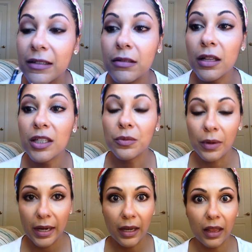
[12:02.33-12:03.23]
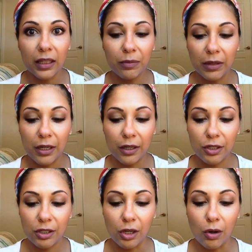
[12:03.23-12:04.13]
that's why a lip liner is
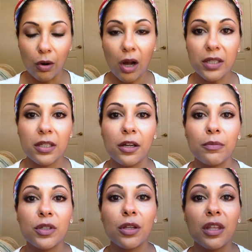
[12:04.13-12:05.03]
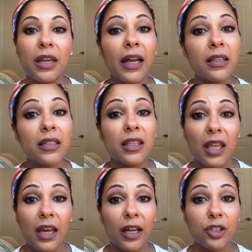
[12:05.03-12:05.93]
so awesome. So the next
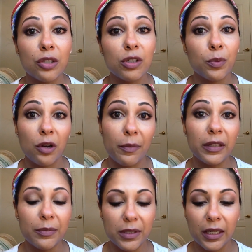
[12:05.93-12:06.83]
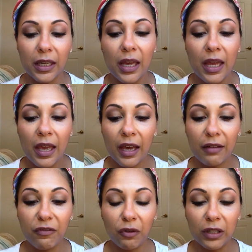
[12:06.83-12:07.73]
thing I'll do is put on my lipstick.
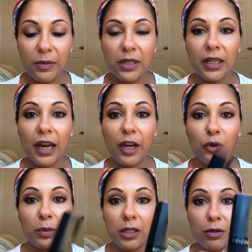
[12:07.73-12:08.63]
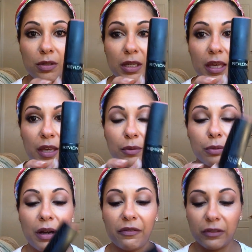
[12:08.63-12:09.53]
And for lipstick, I will be using a
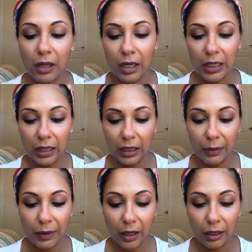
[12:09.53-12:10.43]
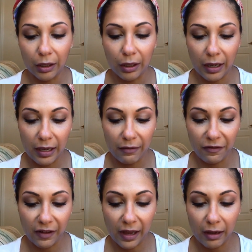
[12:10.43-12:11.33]
Revlon lip color in
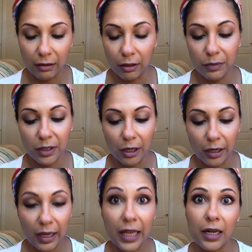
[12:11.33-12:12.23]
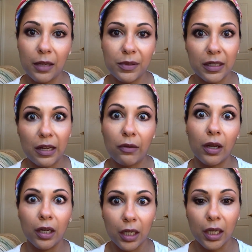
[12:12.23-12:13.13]
had it upside down
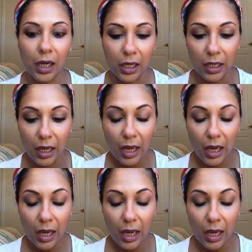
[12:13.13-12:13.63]
again,